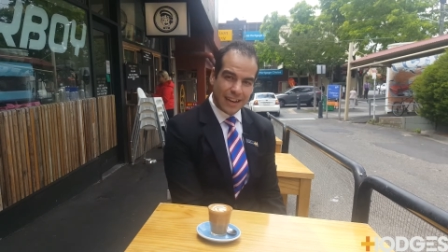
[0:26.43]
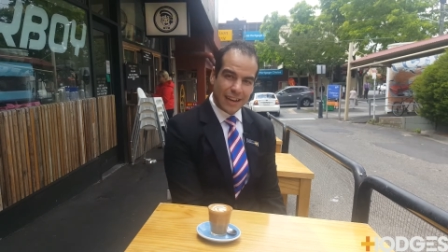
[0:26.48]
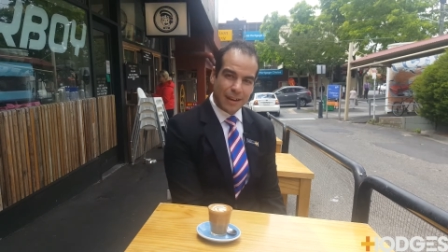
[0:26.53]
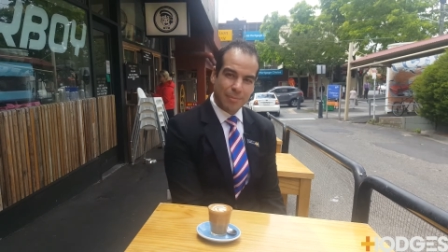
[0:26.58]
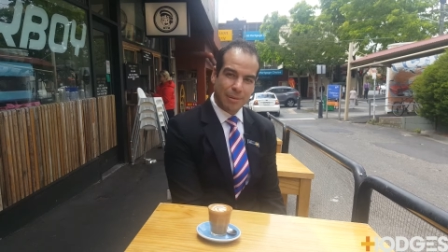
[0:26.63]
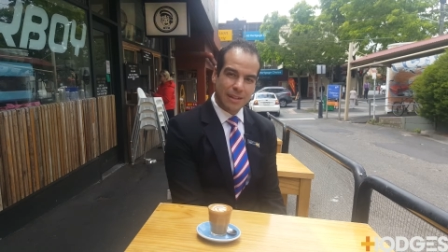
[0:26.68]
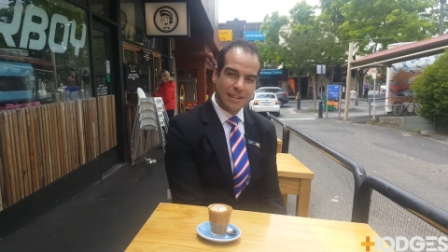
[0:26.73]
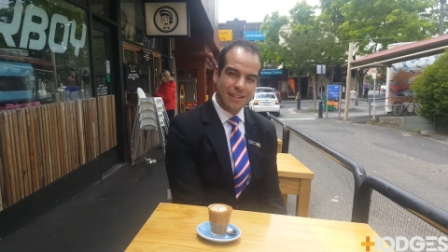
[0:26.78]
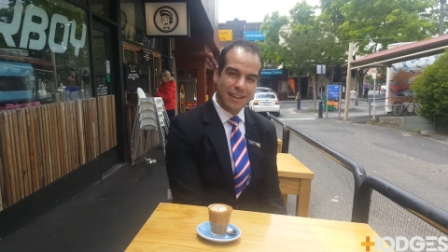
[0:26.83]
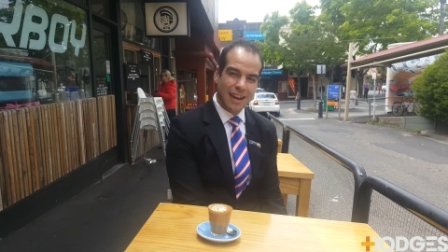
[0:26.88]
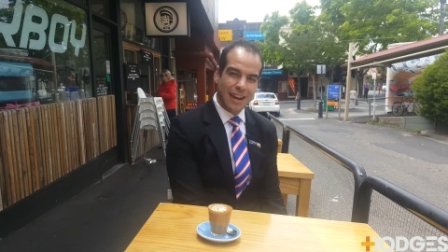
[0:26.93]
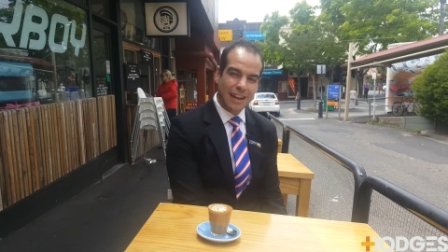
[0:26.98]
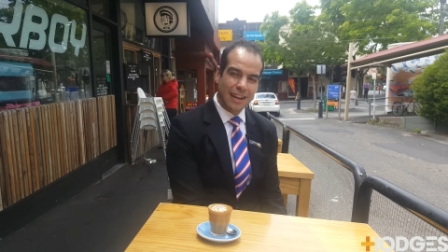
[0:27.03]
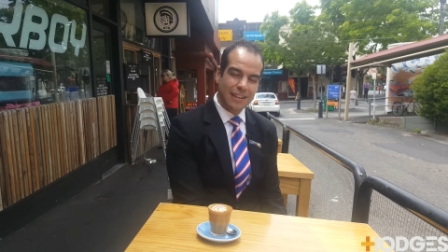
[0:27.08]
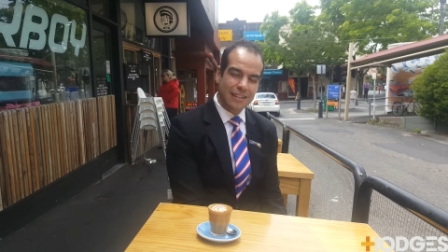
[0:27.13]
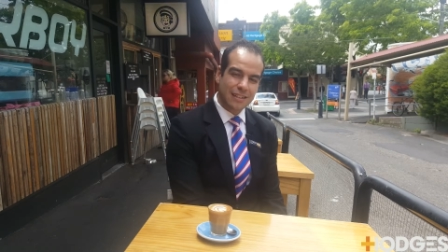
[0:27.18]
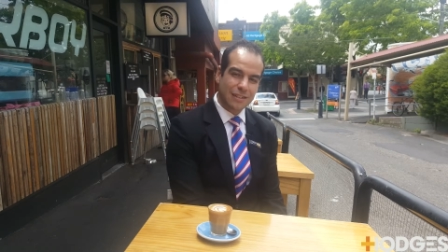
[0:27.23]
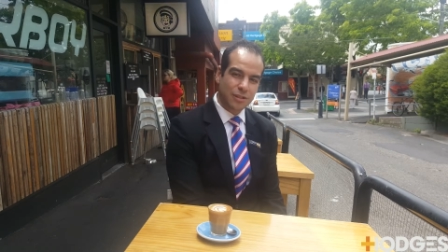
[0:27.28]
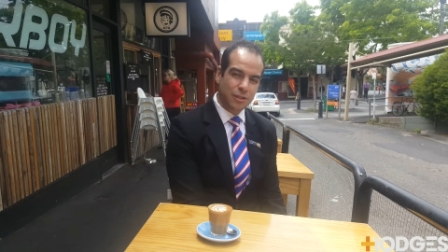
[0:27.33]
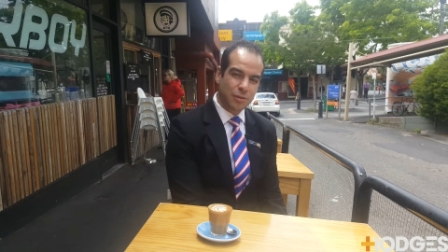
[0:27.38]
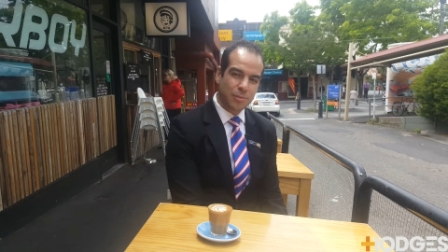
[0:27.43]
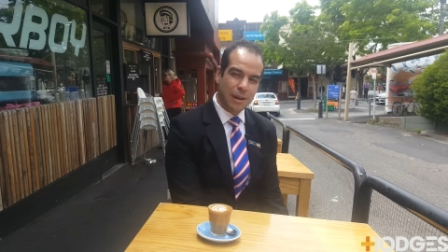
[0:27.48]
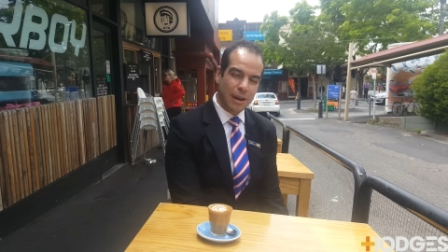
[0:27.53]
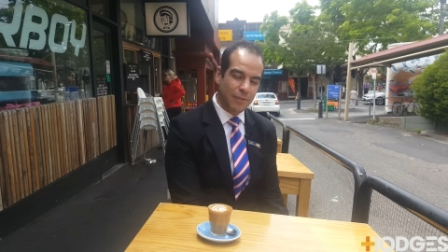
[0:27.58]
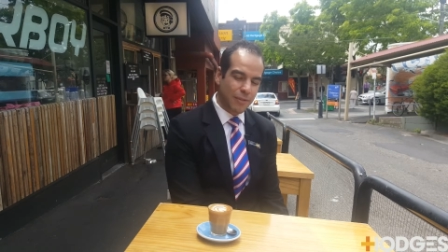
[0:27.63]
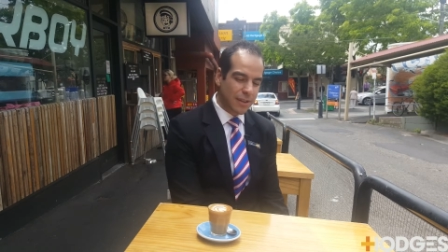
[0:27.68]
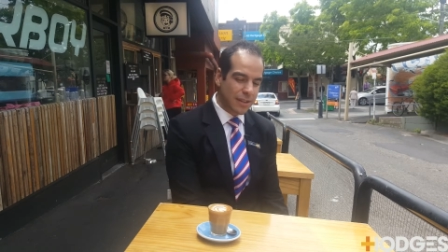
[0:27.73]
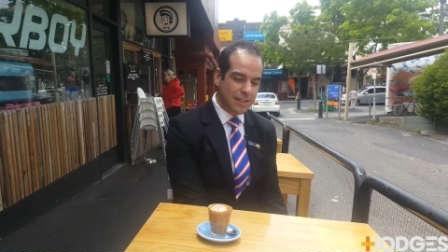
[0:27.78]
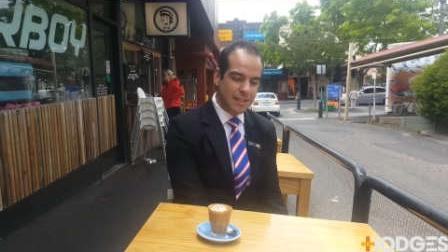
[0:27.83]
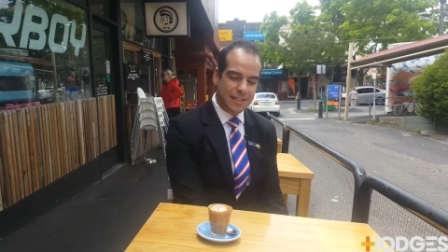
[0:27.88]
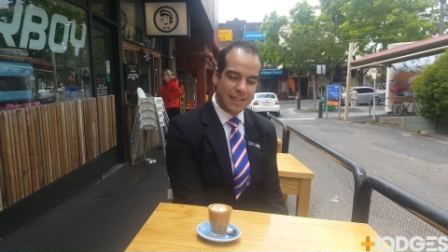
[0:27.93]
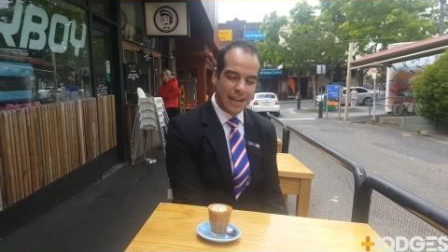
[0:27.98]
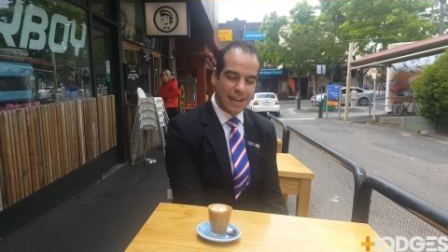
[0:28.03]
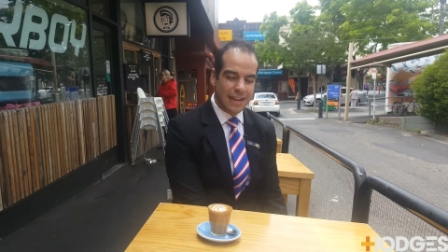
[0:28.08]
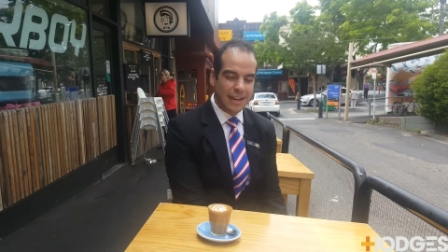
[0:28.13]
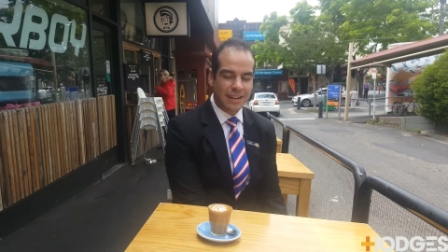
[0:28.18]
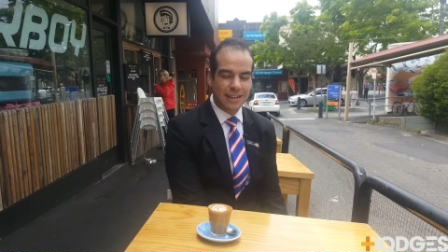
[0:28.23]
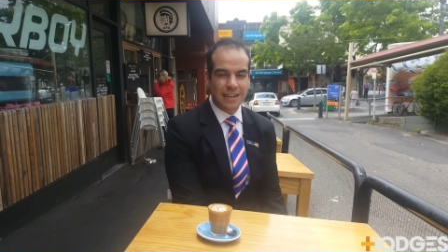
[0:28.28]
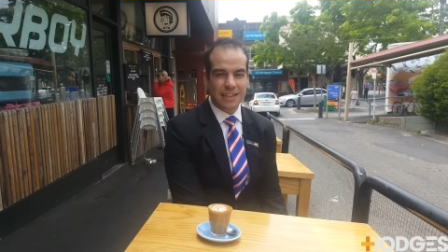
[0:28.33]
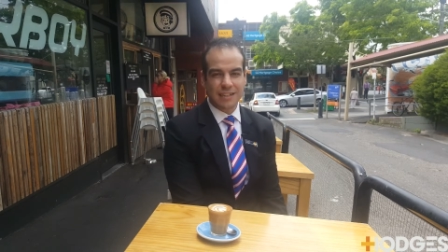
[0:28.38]
but to talk about real
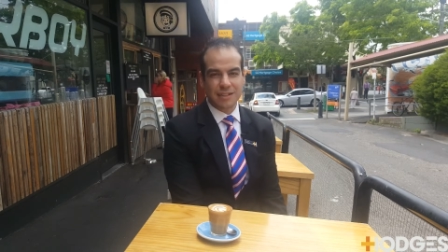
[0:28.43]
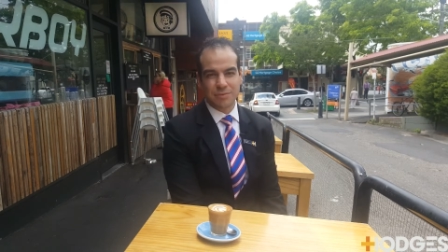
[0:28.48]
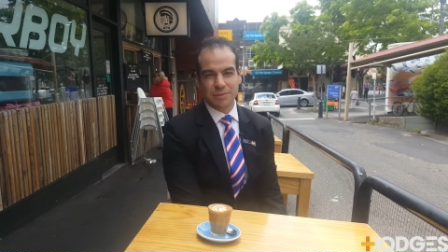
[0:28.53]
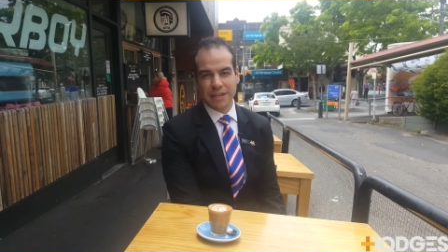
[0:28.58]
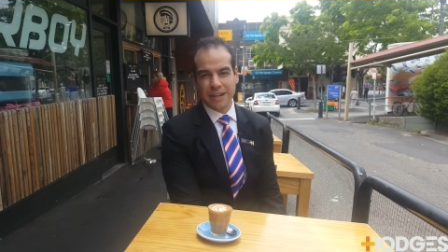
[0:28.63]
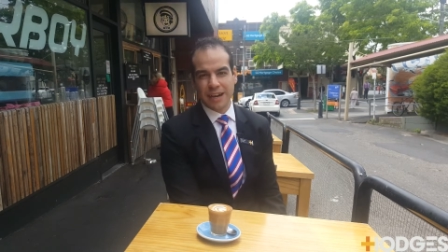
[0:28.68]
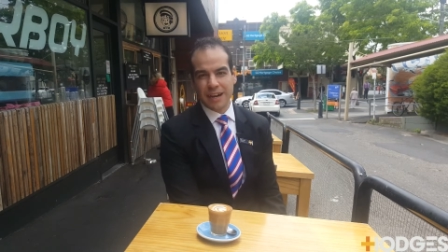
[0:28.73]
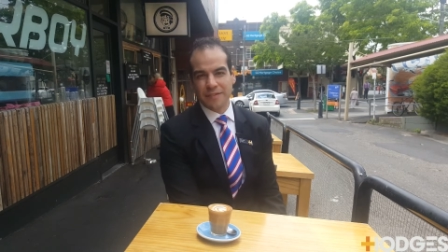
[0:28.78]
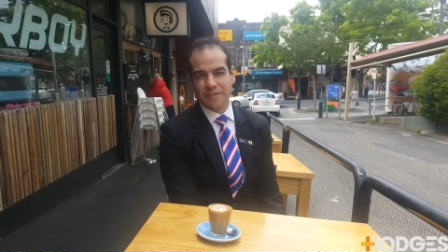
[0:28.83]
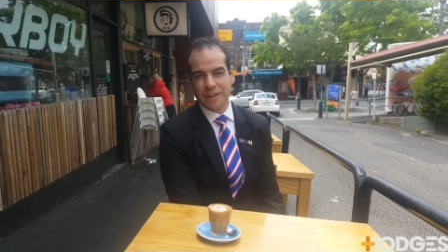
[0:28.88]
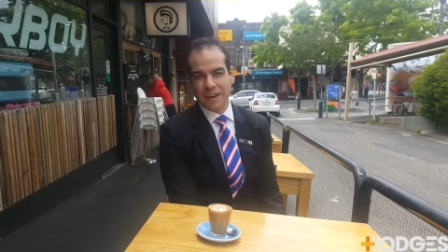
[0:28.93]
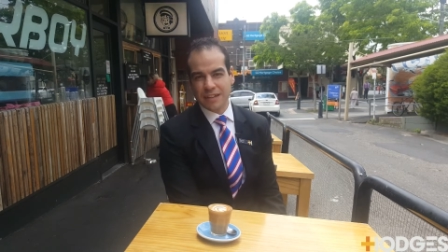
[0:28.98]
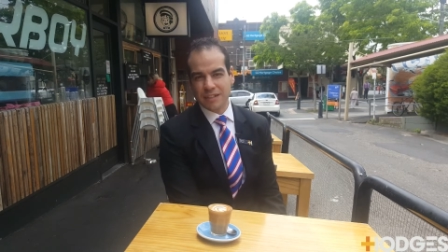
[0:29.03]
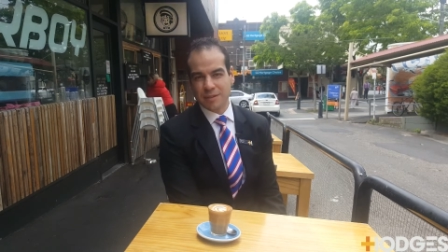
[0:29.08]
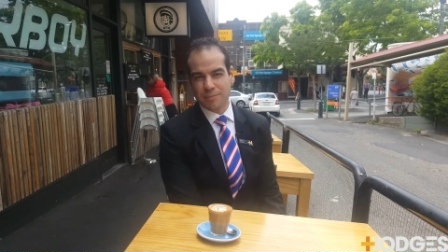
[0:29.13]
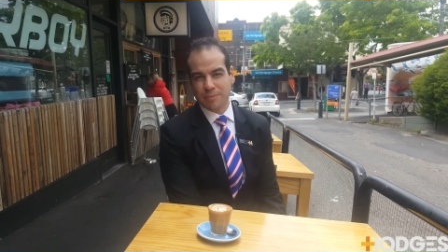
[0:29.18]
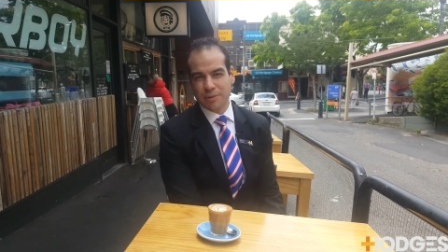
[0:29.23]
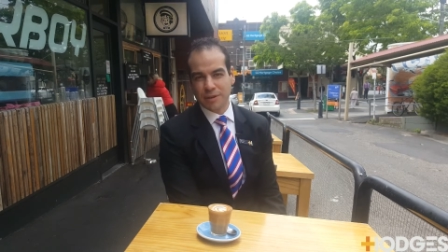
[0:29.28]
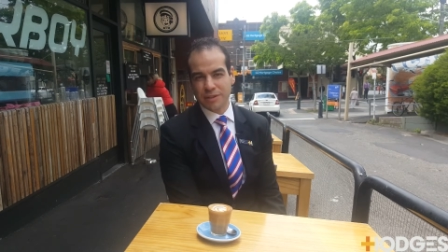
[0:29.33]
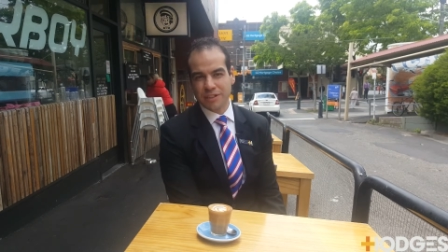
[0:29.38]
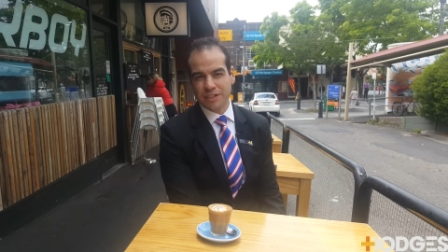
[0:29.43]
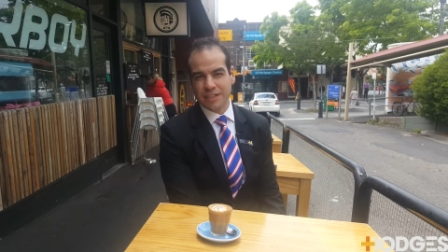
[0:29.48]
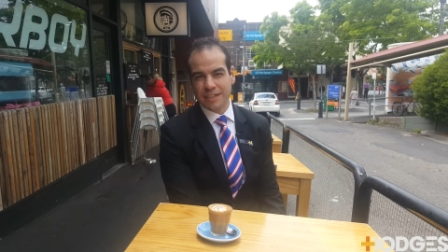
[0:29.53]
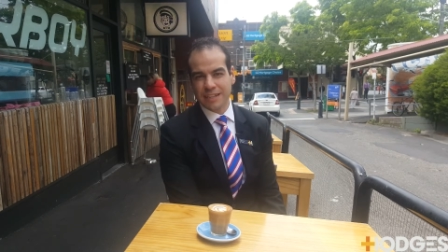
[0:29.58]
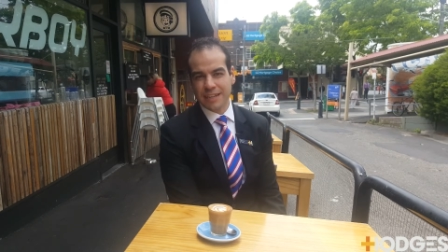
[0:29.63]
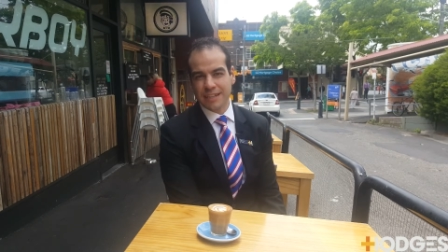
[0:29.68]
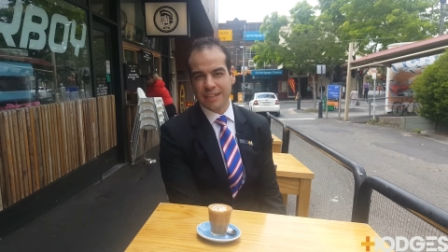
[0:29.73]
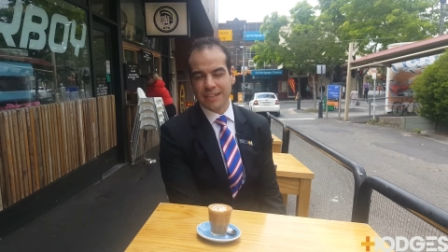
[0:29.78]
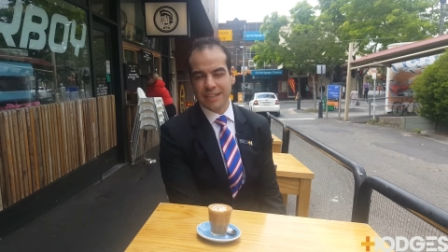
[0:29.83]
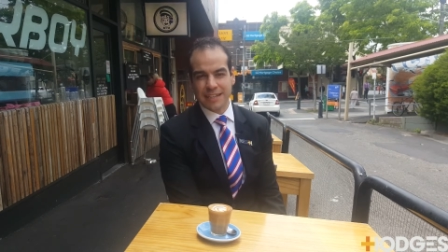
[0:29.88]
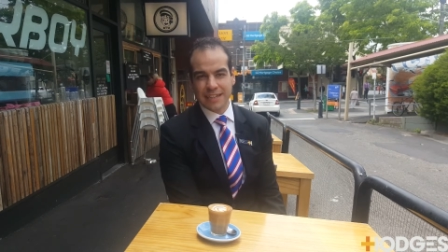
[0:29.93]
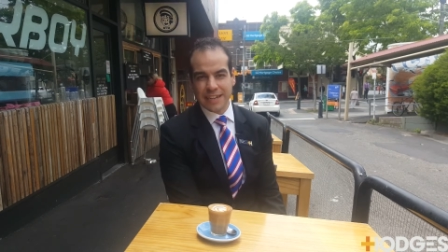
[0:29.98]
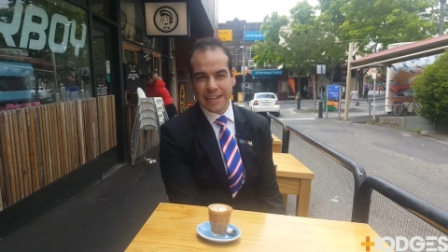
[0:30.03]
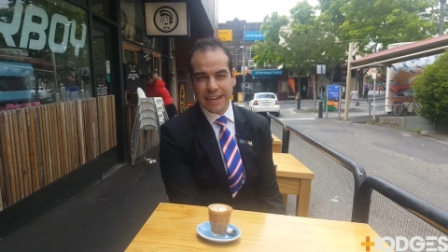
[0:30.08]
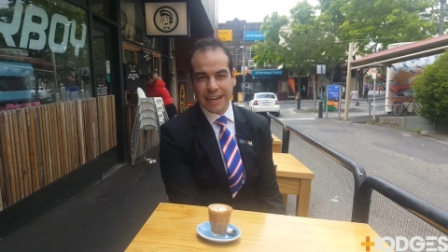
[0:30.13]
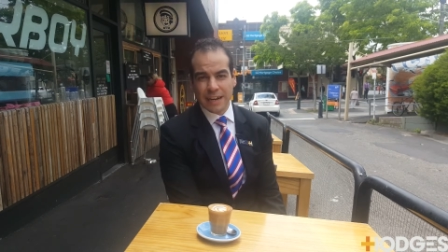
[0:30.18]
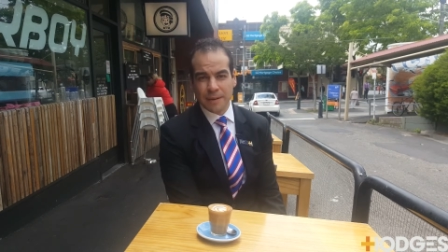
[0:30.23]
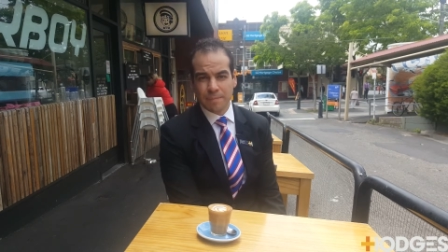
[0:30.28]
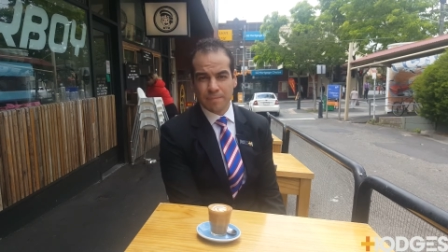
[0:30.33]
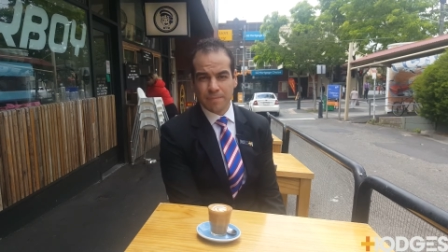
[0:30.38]
estate, I guess we are fast approaching the end of the
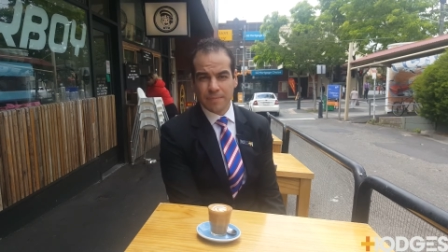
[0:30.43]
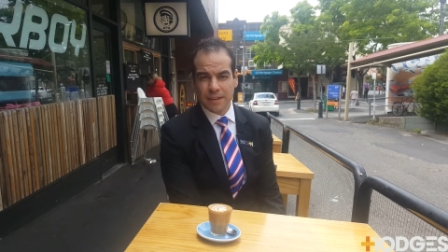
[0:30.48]
year.